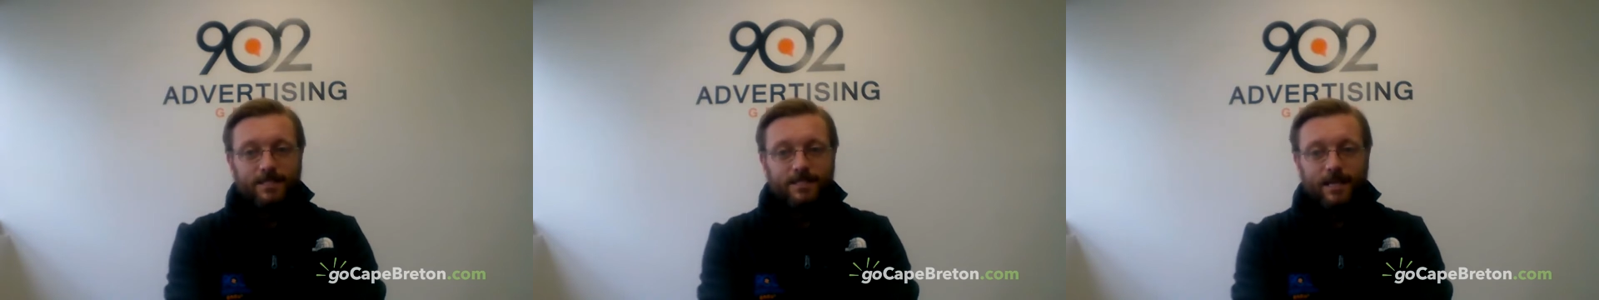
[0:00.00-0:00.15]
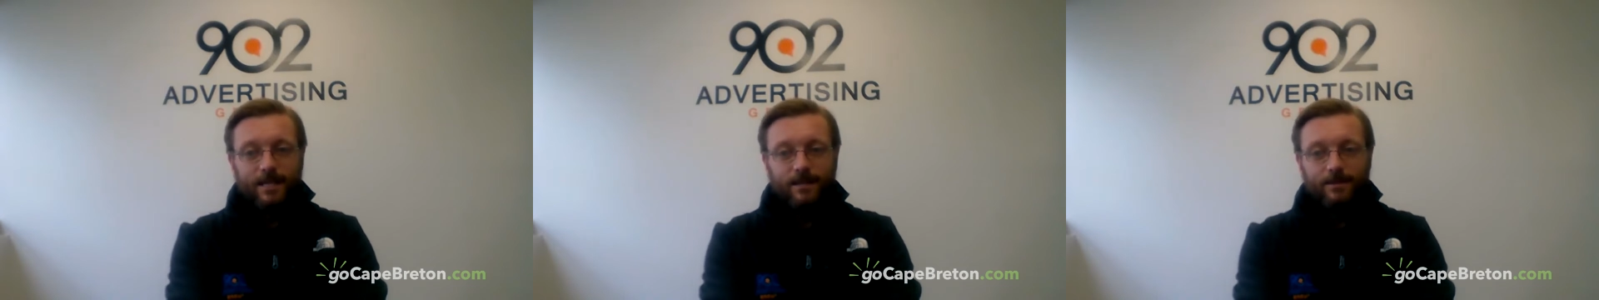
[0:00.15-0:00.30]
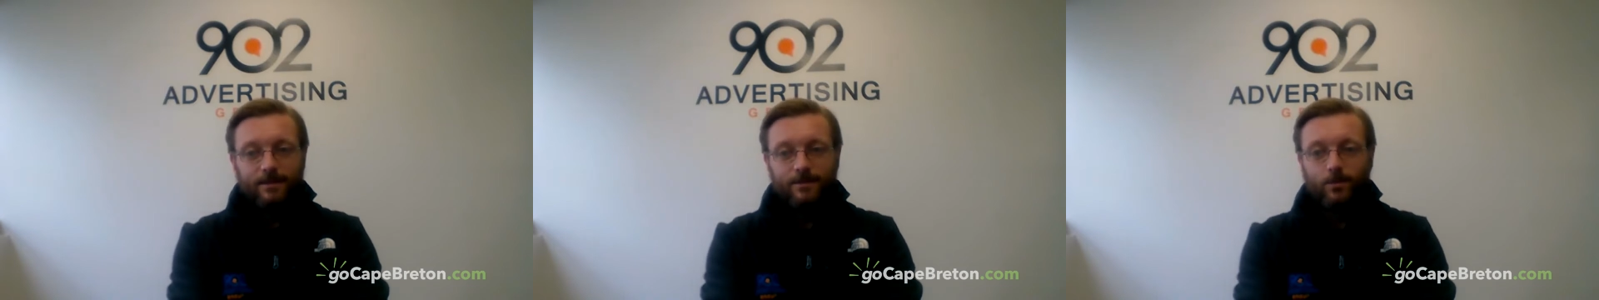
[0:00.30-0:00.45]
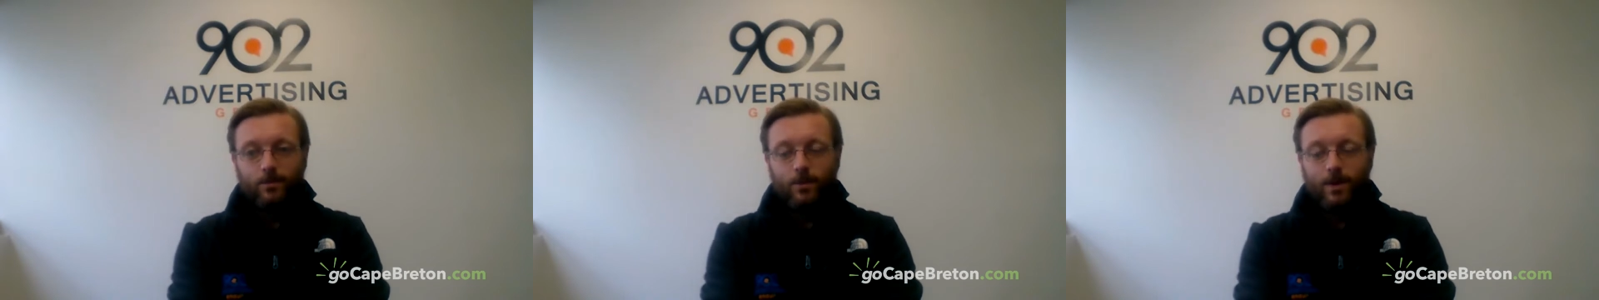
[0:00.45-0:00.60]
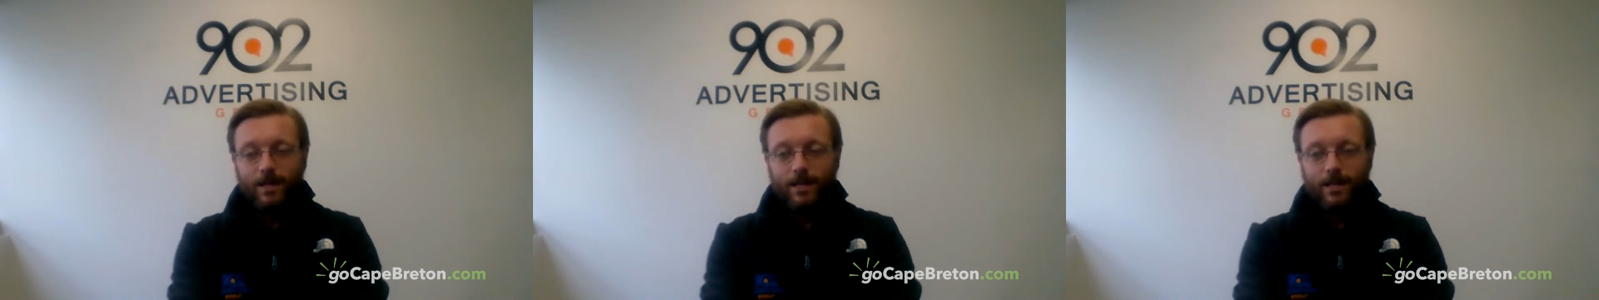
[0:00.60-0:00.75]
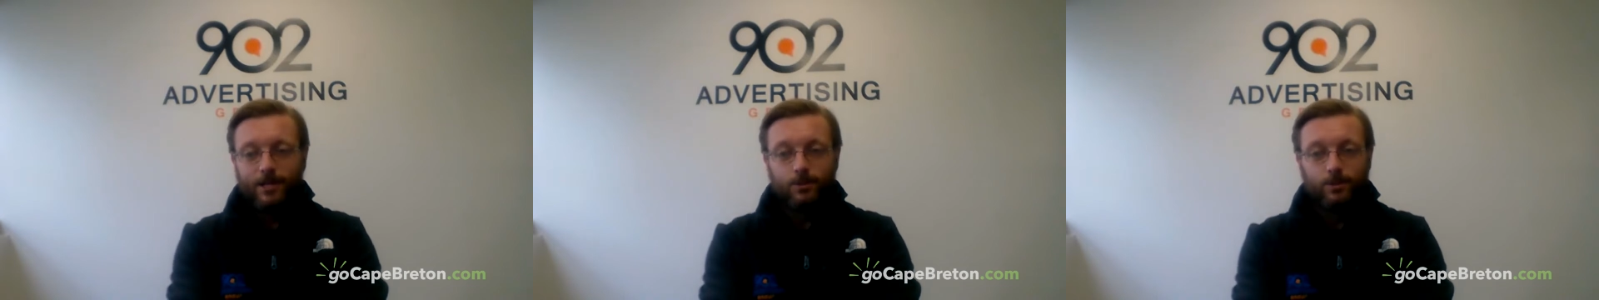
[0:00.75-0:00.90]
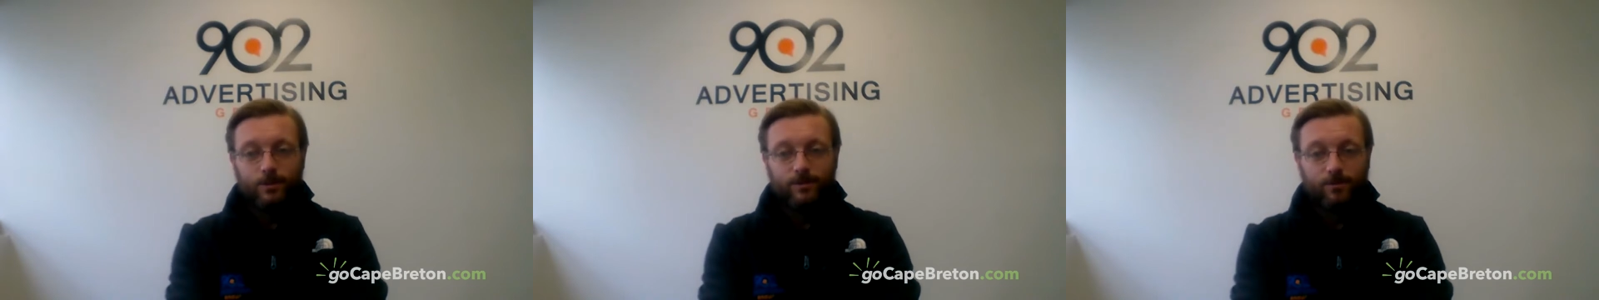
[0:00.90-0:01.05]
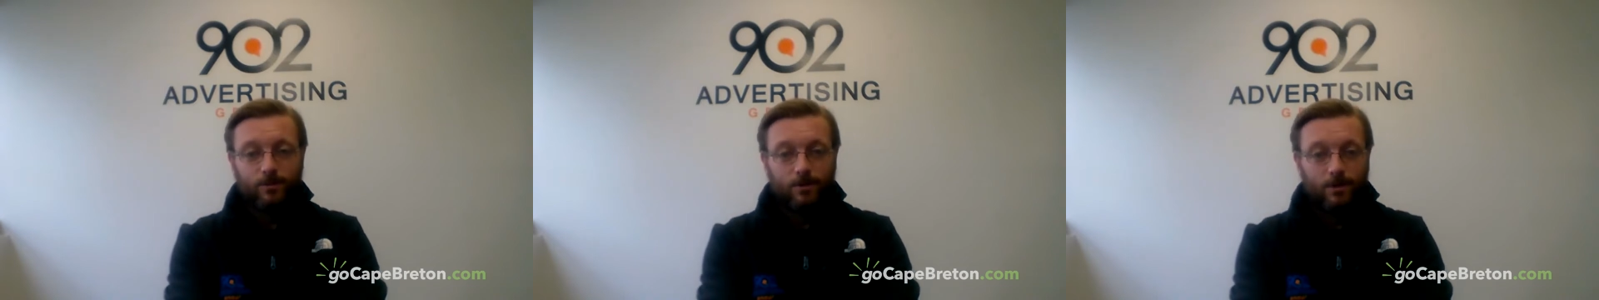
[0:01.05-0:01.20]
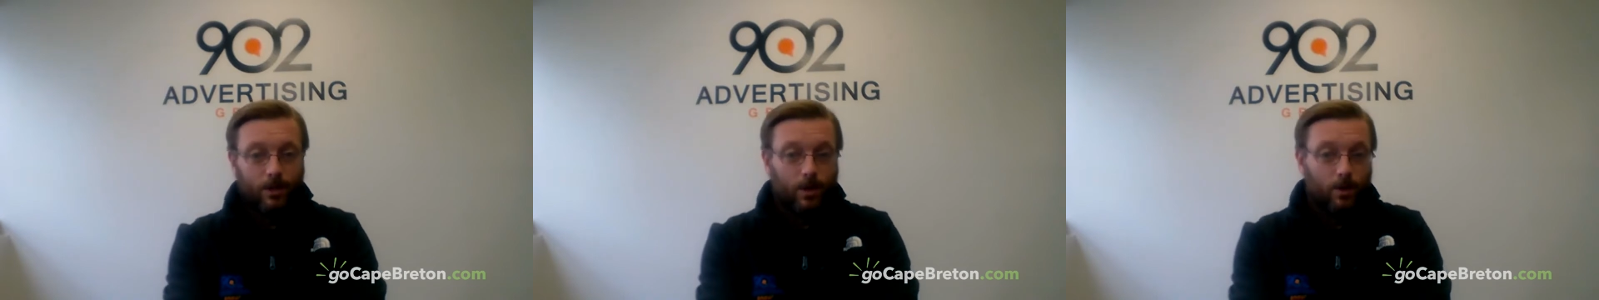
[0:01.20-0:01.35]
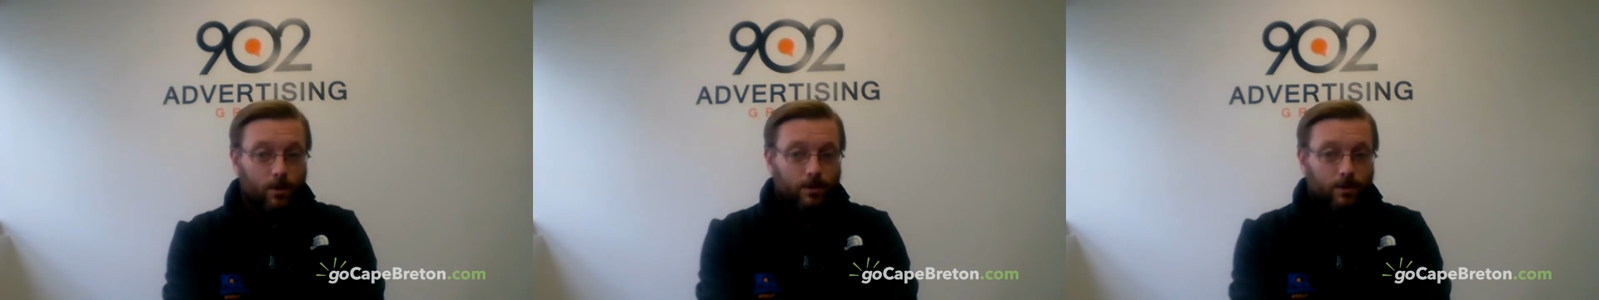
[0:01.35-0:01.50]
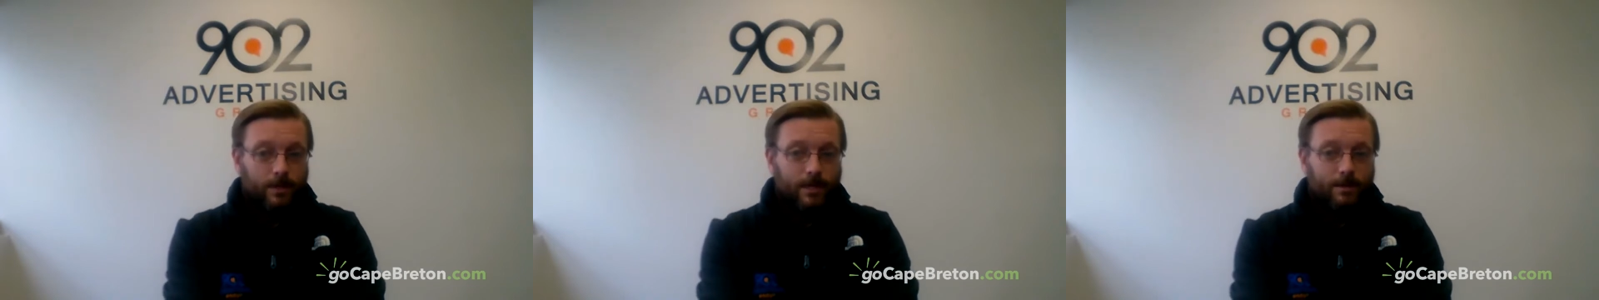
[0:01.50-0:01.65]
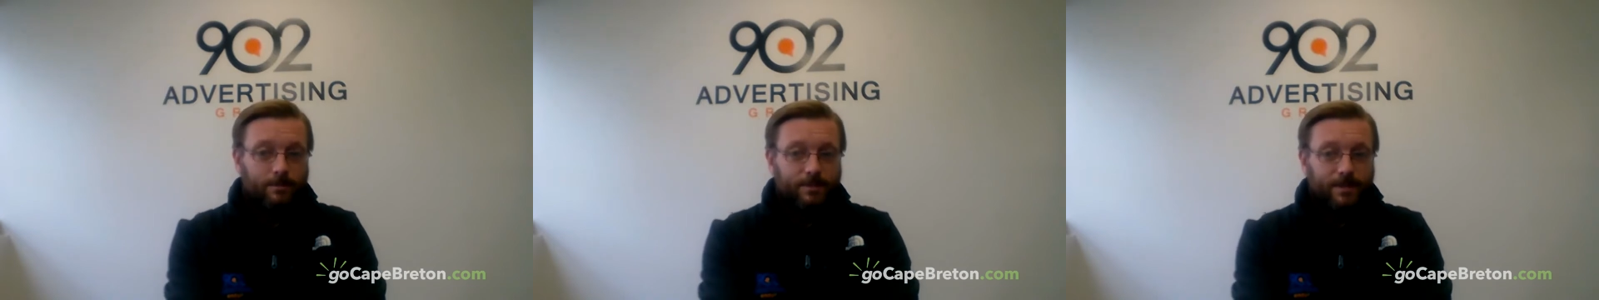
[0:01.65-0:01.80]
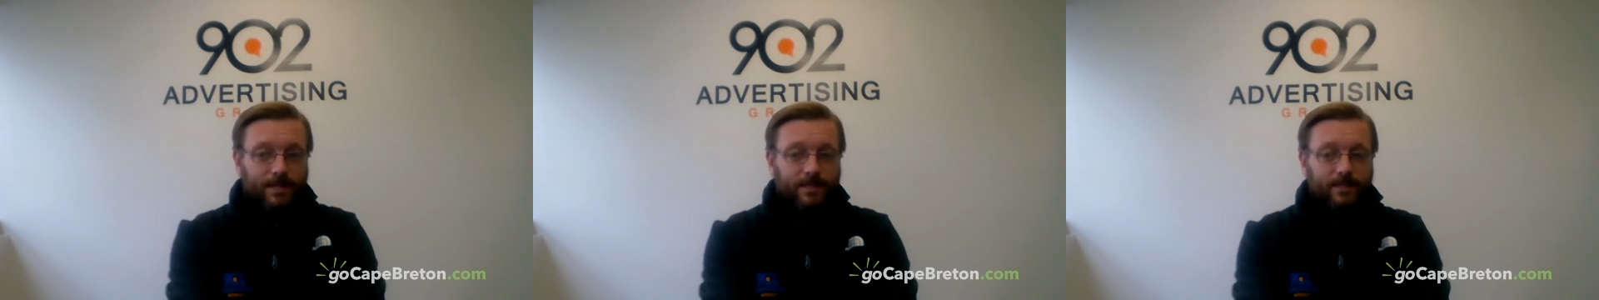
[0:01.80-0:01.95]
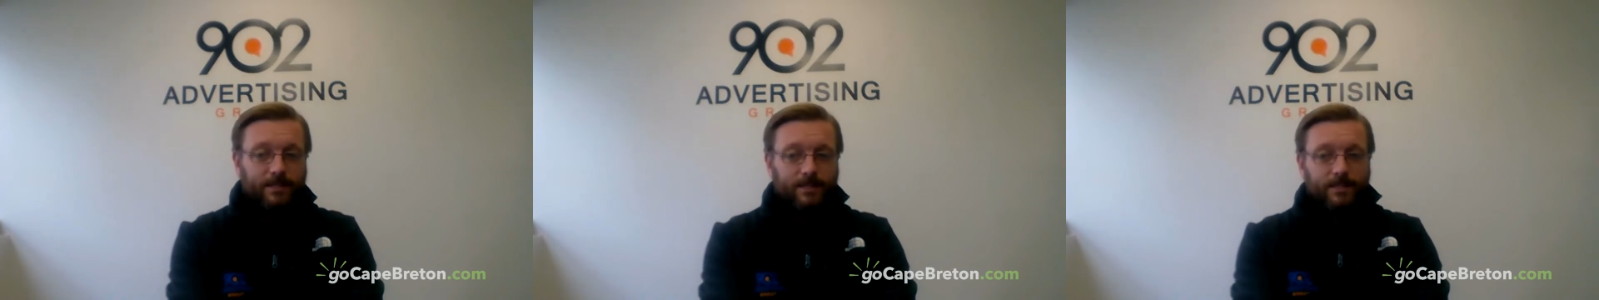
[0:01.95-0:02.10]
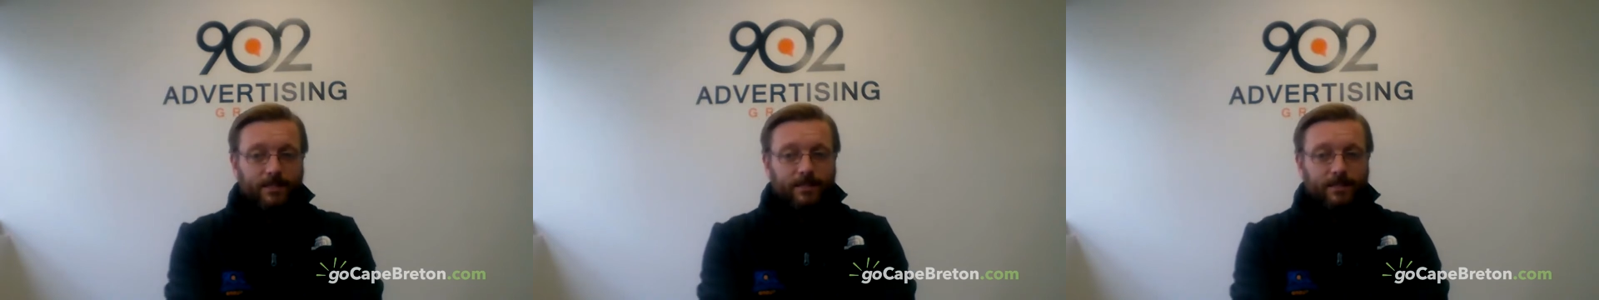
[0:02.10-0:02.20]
then why not do it for a local company,